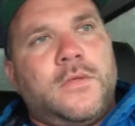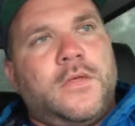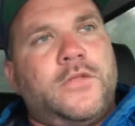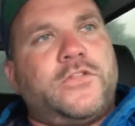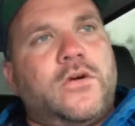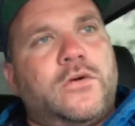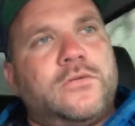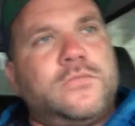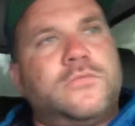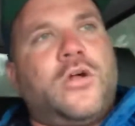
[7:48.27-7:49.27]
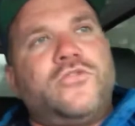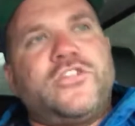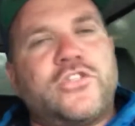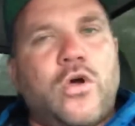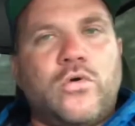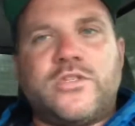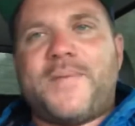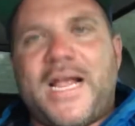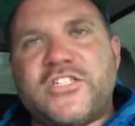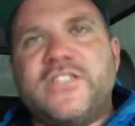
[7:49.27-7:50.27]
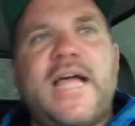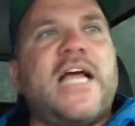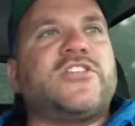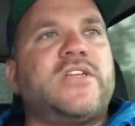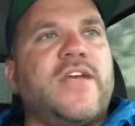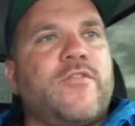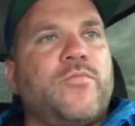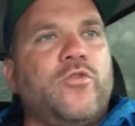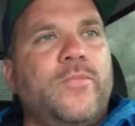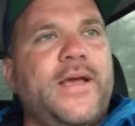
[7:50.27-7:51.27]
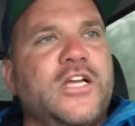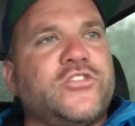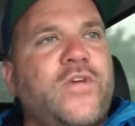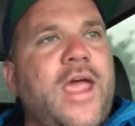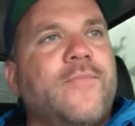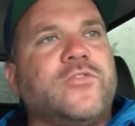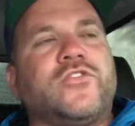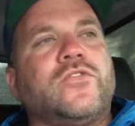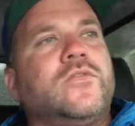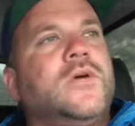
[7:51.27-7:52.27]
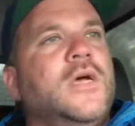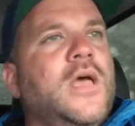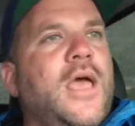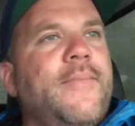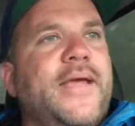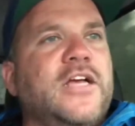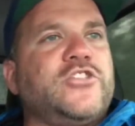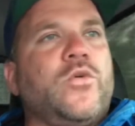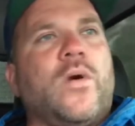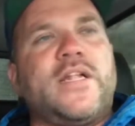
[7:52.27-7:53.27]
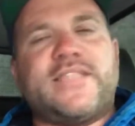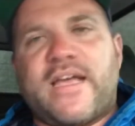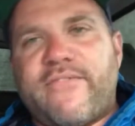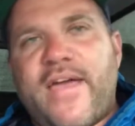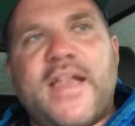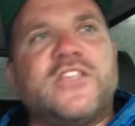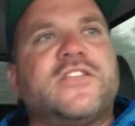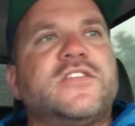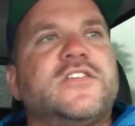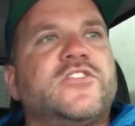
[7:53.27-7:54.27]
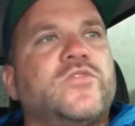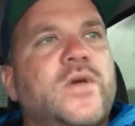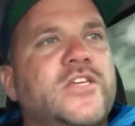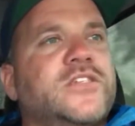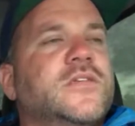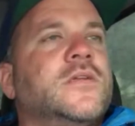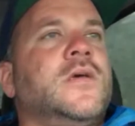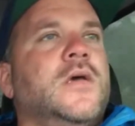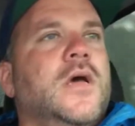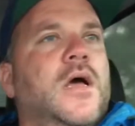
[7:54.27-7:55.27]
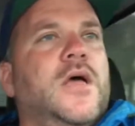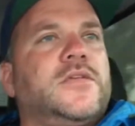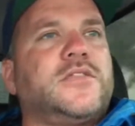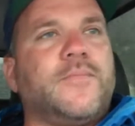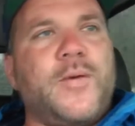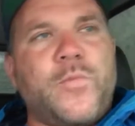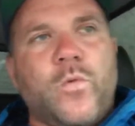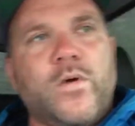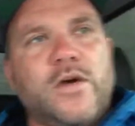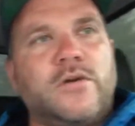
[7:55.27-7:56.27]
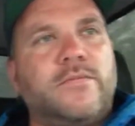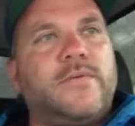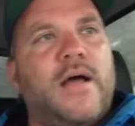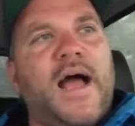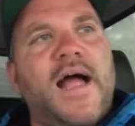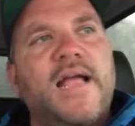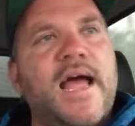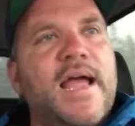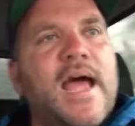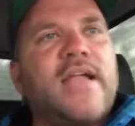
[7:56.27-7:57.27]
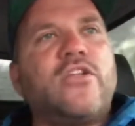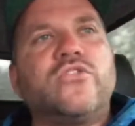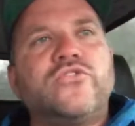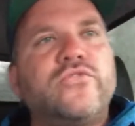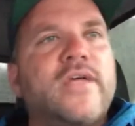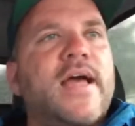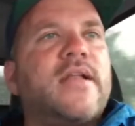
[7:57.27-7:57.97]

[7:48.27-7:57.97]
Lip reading: So don't just go splash and dash in every pool because you're able to, and because you want to take advantage of the situation. Some people will. I don't do that.